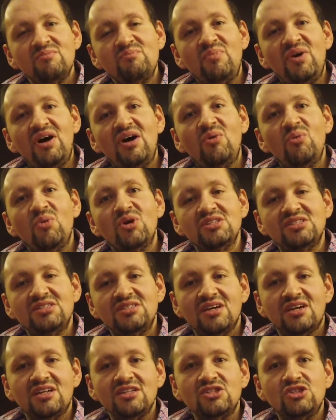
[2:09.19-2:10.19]
But once
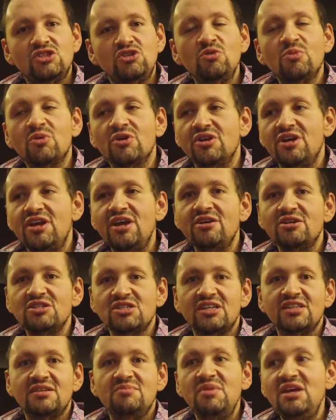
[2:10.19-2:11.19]
the consumer hears
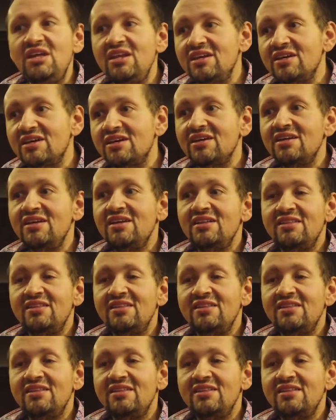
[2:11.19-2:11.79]
on the media,